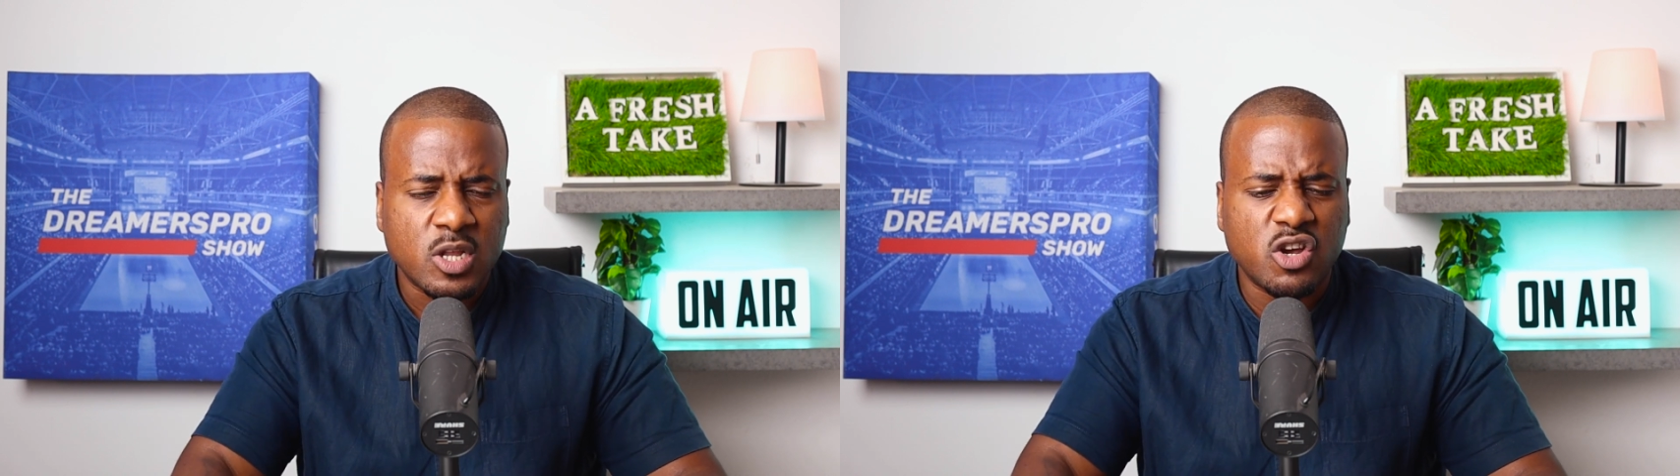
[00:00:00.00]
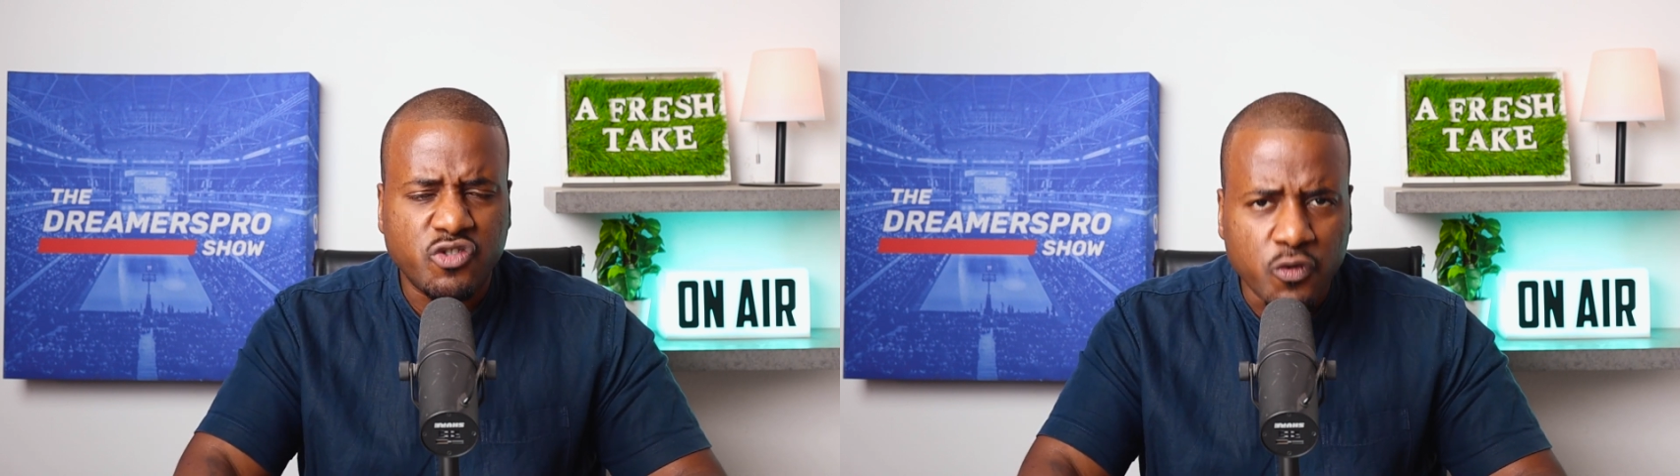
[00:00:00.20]

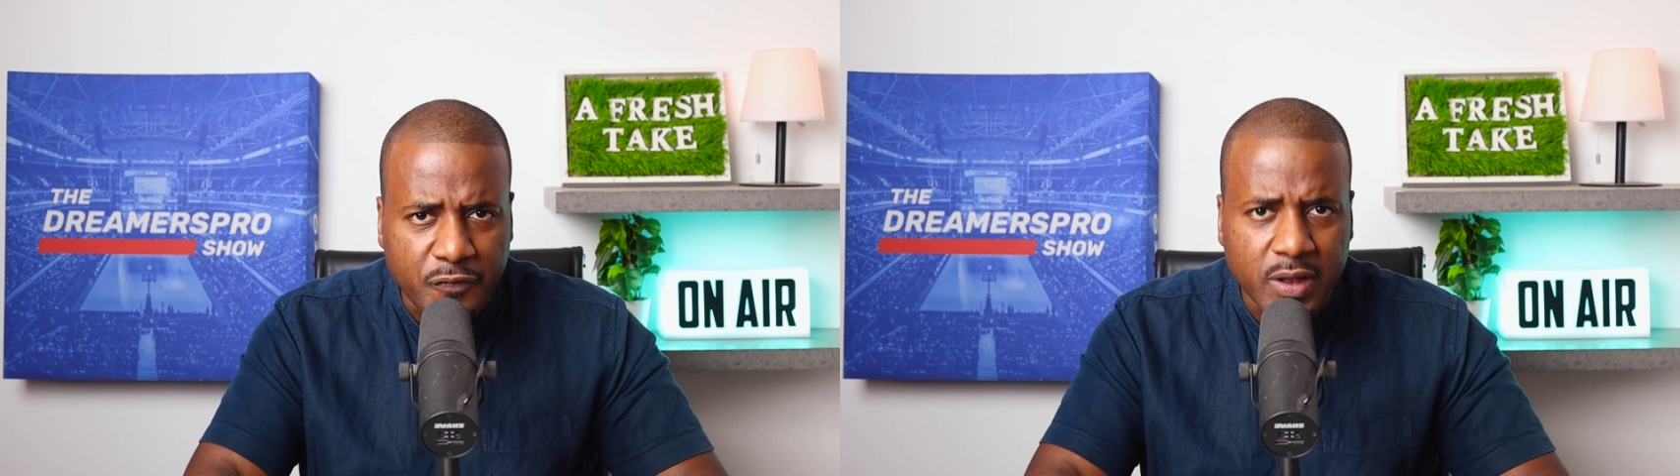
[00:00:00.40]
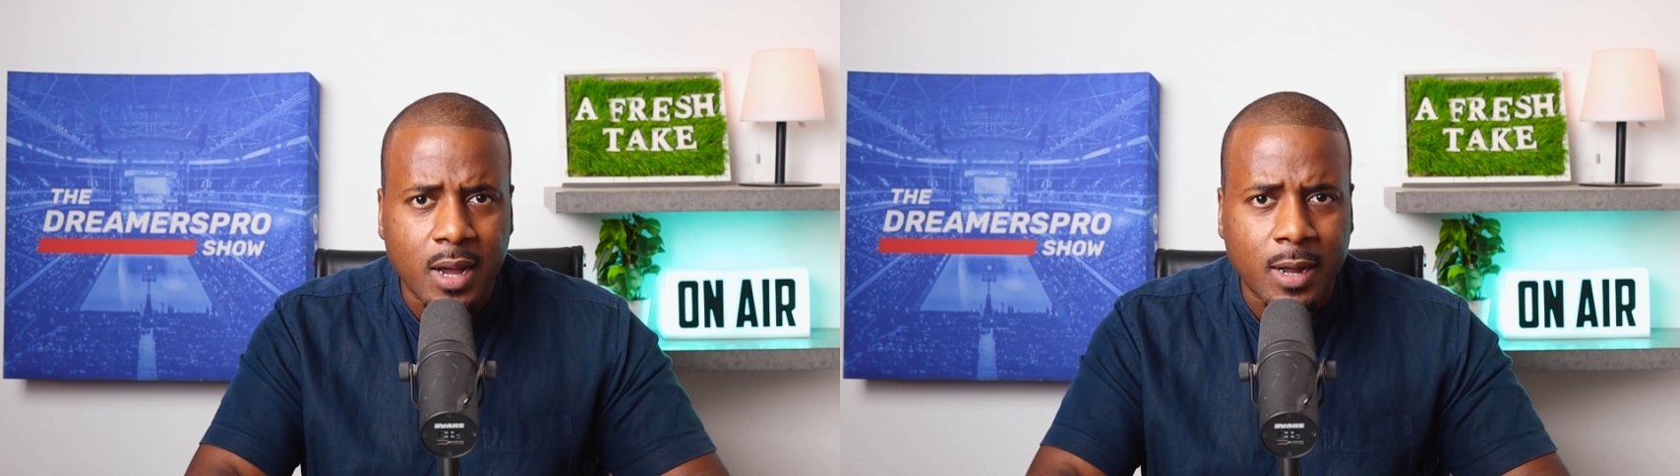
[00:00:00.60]
because you
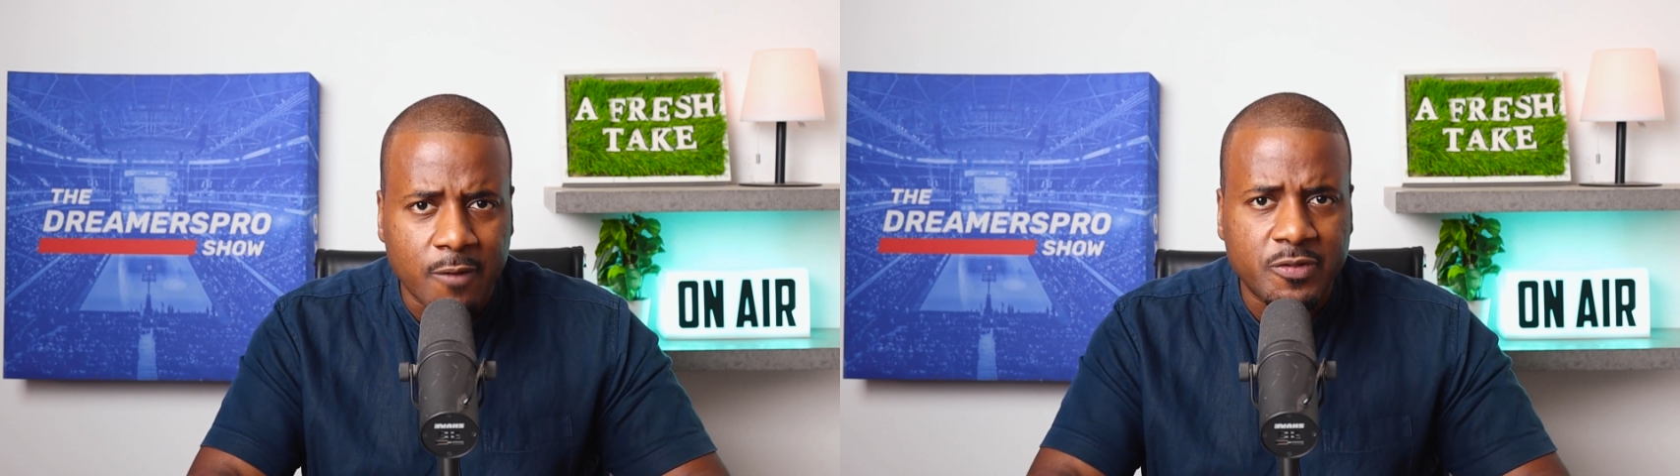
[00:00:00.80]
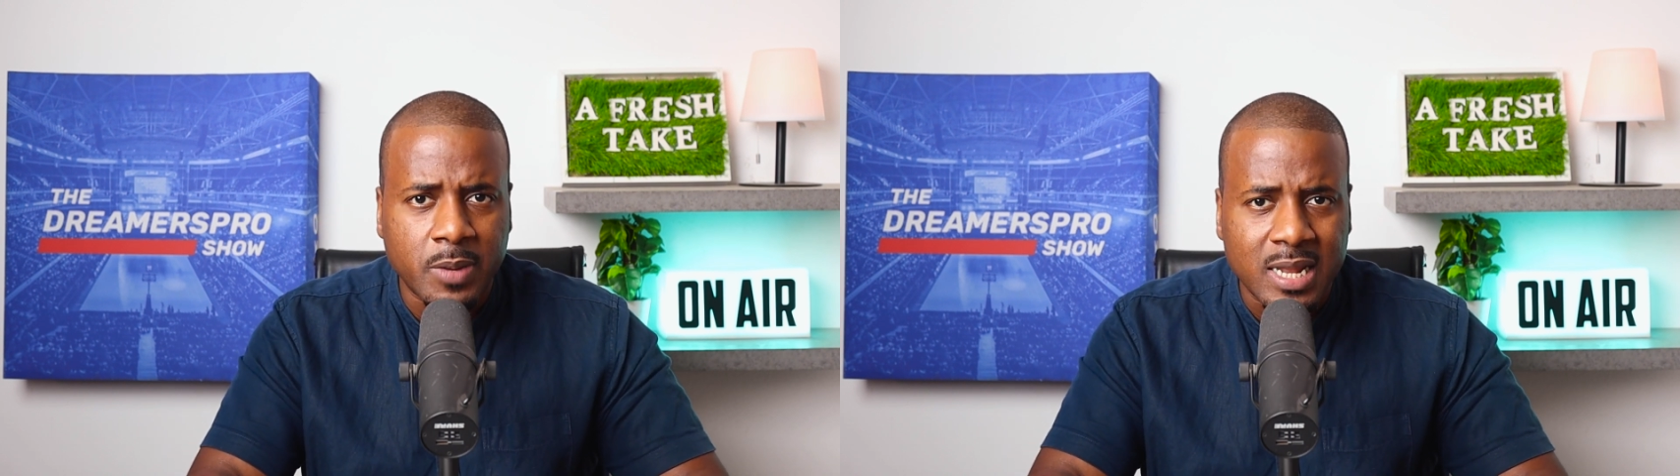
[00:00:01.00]
feel
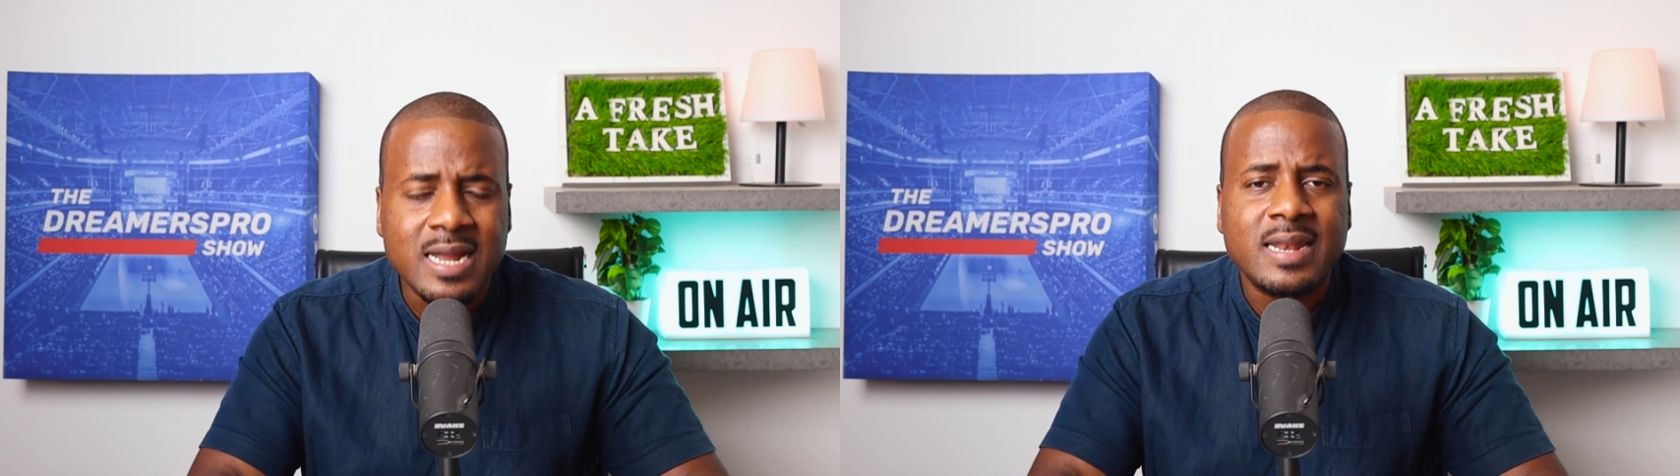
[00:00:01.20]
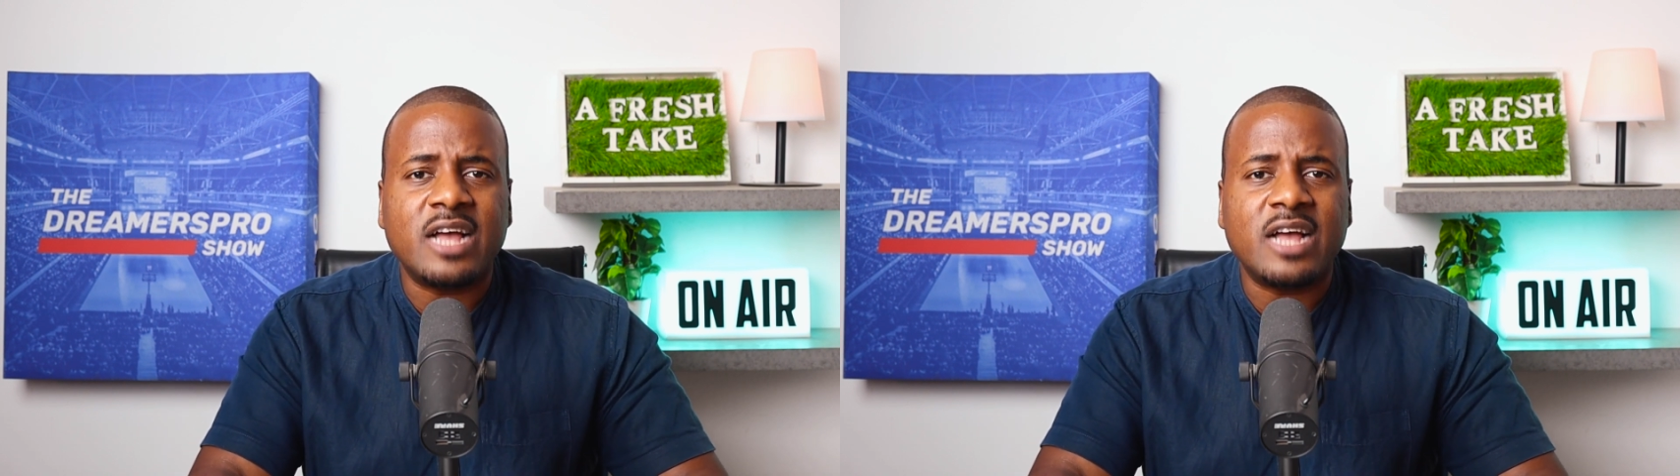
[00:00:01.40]
uncomfortable.